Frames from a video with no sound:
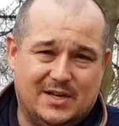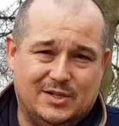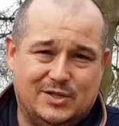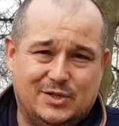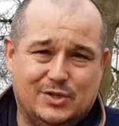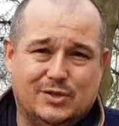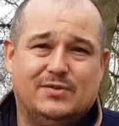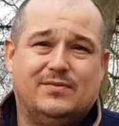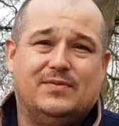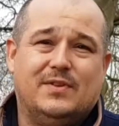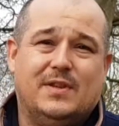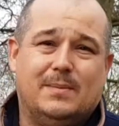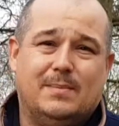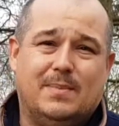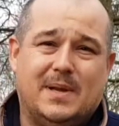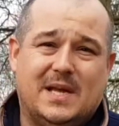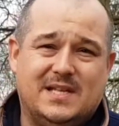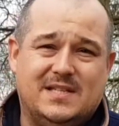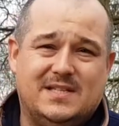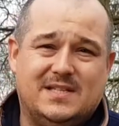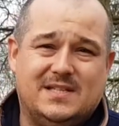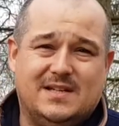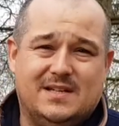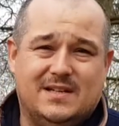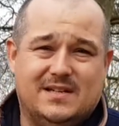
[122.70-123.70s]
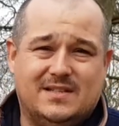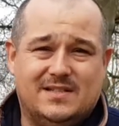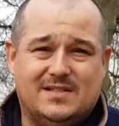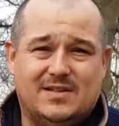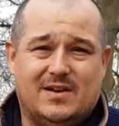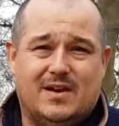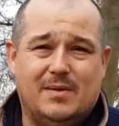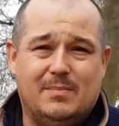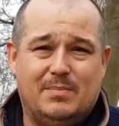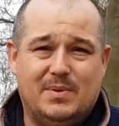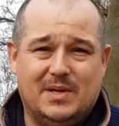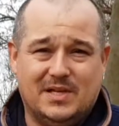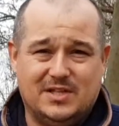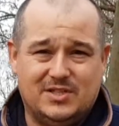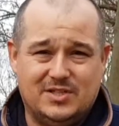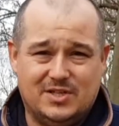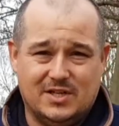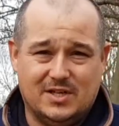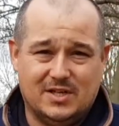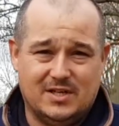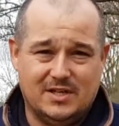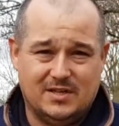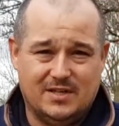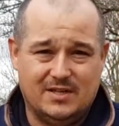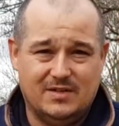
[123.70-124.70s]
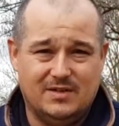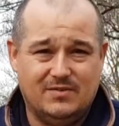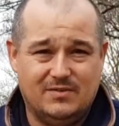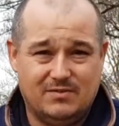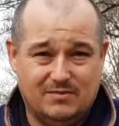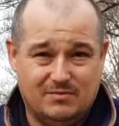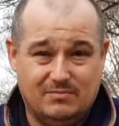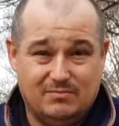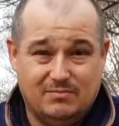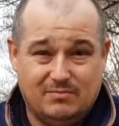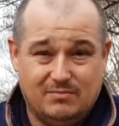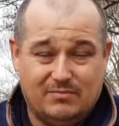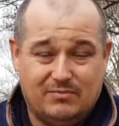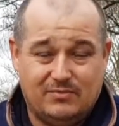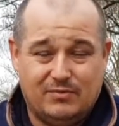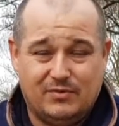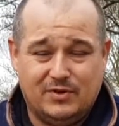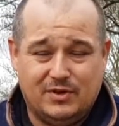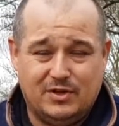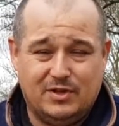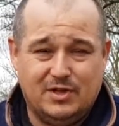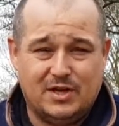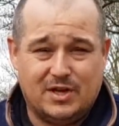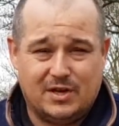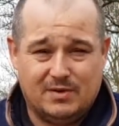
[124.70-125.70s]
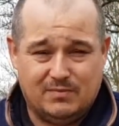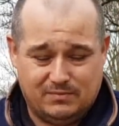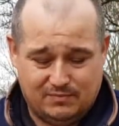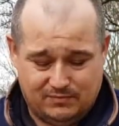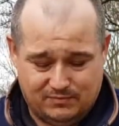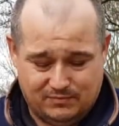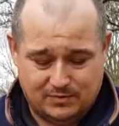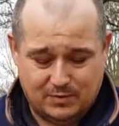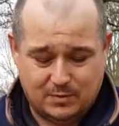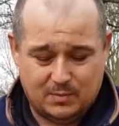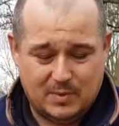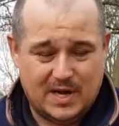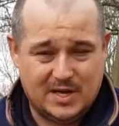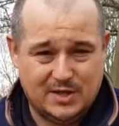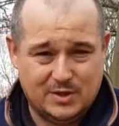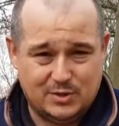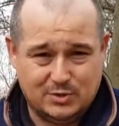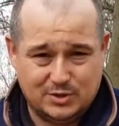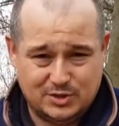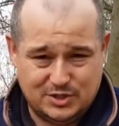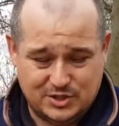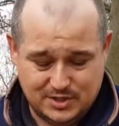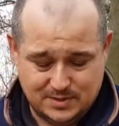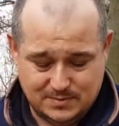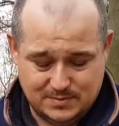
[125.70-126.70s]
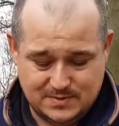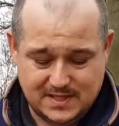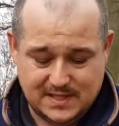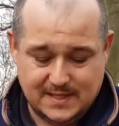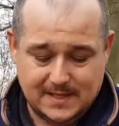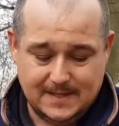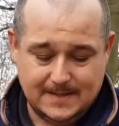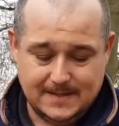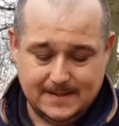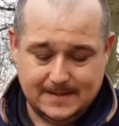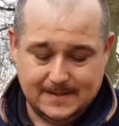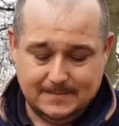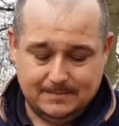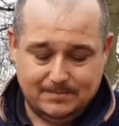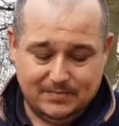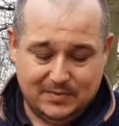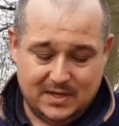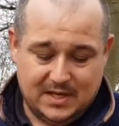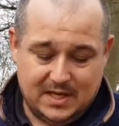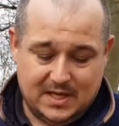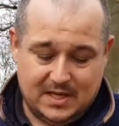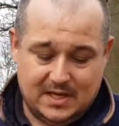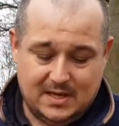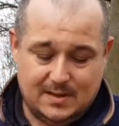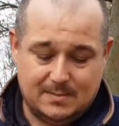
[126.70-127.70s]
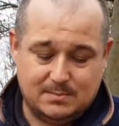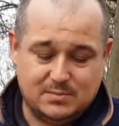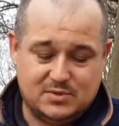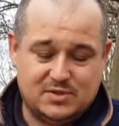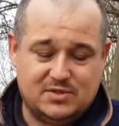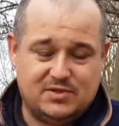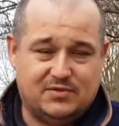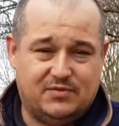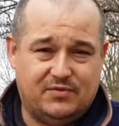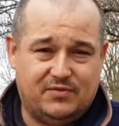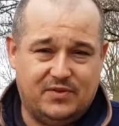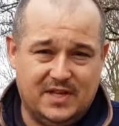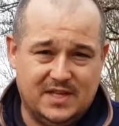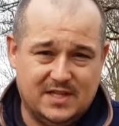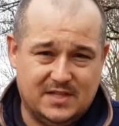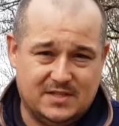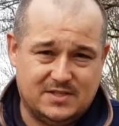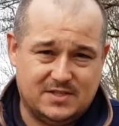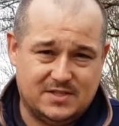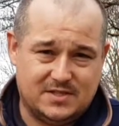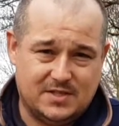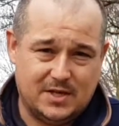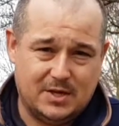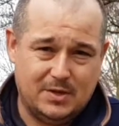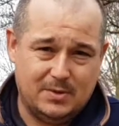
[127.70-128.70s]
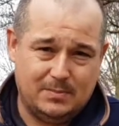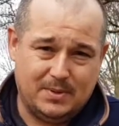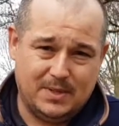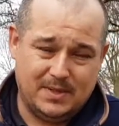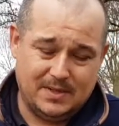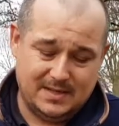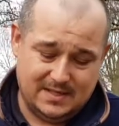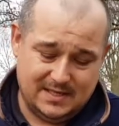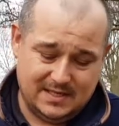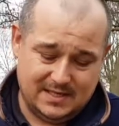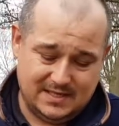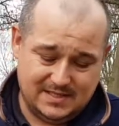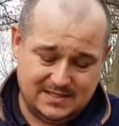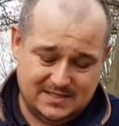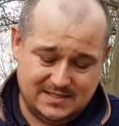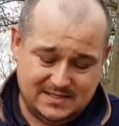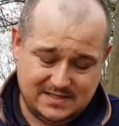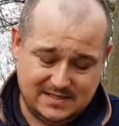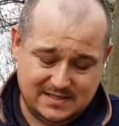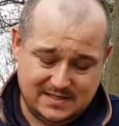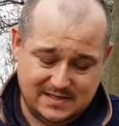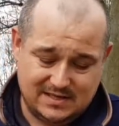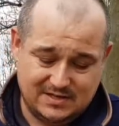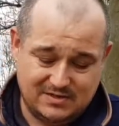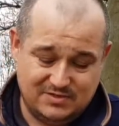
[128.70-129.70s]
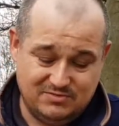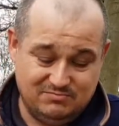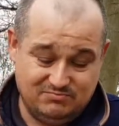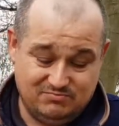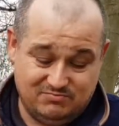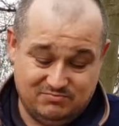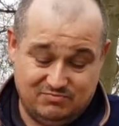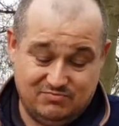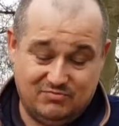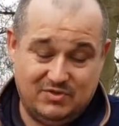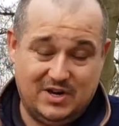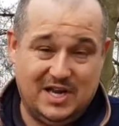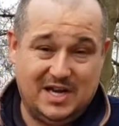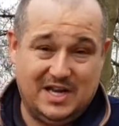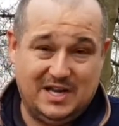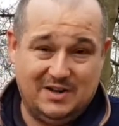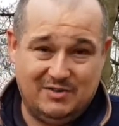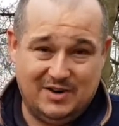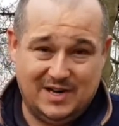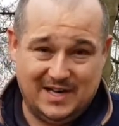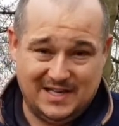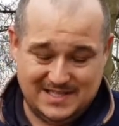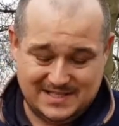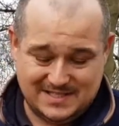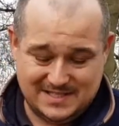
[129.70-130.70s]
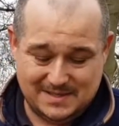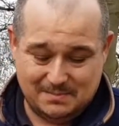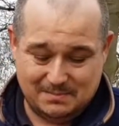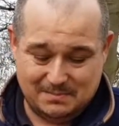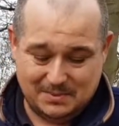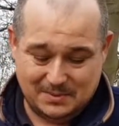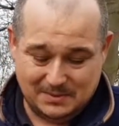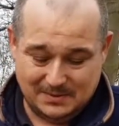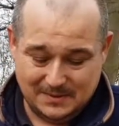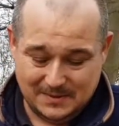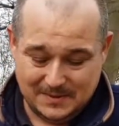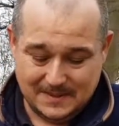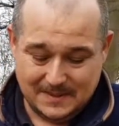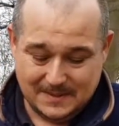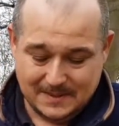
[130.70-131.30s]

adjust for the best sight picture for where you're shooting. To fit the scope, it's really simple.